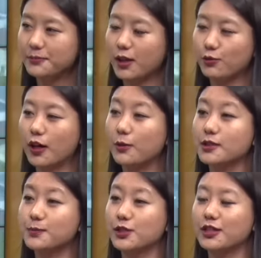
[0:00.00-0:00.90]
na aro
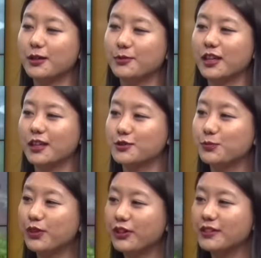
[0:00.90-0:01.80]
especially apni la
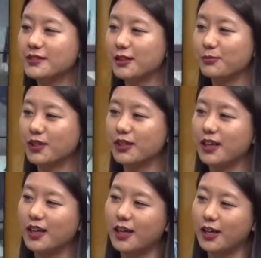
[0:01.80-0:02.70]
superiors can be
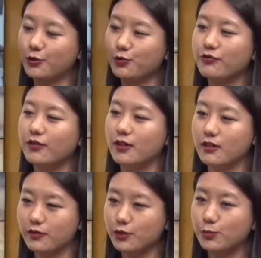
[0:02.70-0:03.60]
edu
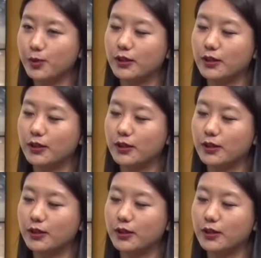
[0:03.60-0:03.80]
video